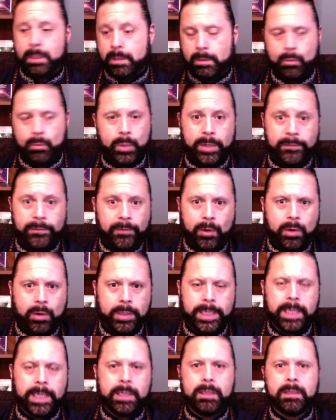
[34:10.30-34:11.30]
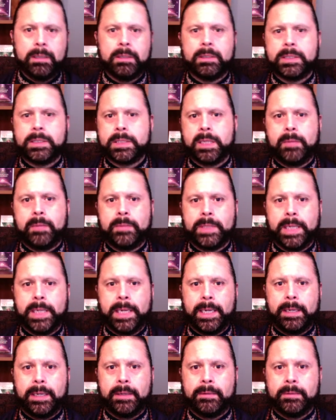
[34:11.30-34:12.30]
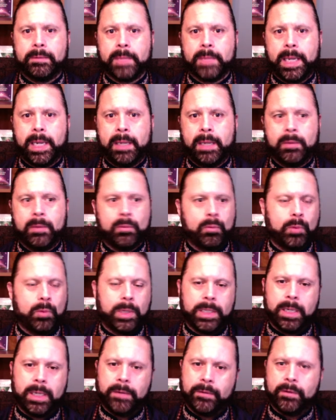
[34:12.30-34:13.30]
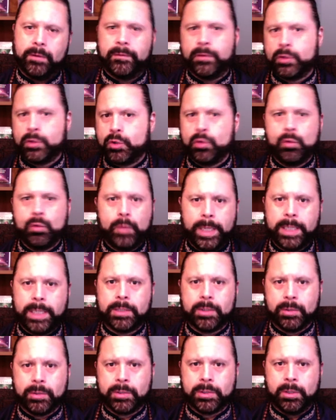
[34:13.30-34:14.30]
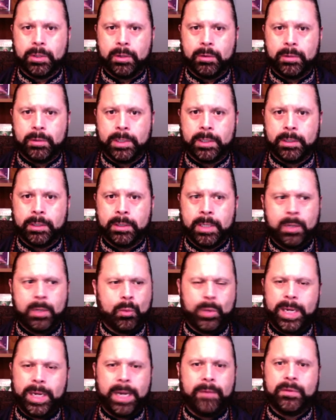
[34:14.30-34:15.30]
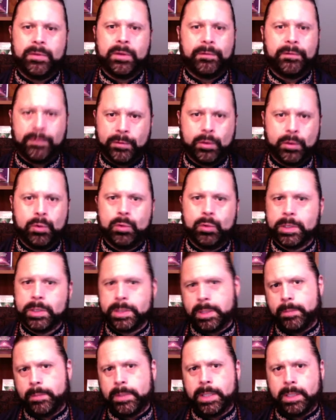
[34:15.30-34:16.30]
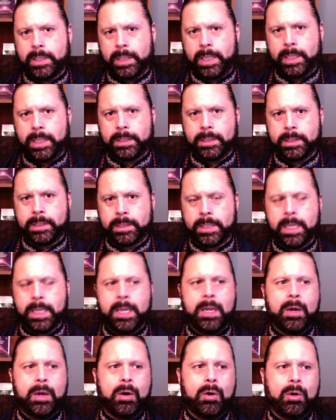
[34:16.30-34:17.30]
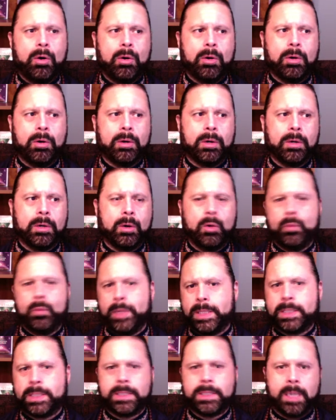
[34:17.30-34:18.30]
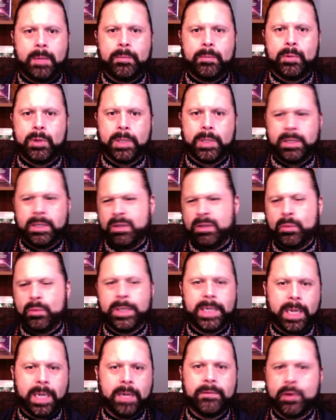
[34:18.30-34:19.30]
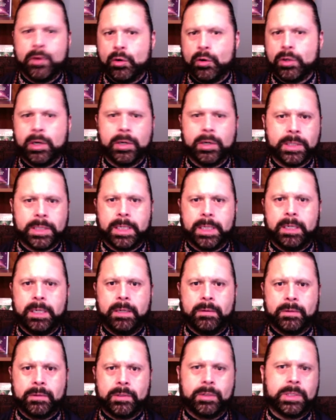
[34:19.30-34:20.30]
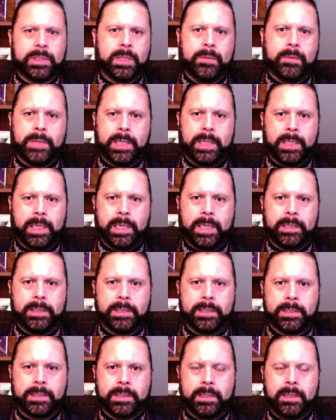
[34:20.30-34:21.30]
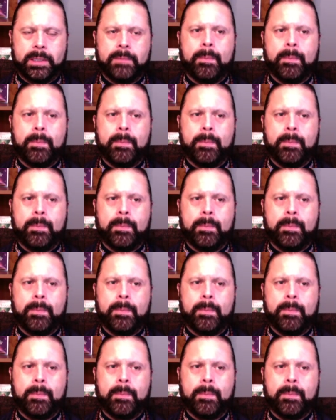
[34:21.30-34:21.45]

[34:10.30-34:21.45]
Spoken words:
We fall ill someday, and whatever, for 2 weeks or so, you know, we have the flu or something like this. Or, oh, we stumble and, oh, we kind of hurt ourselves or something like this.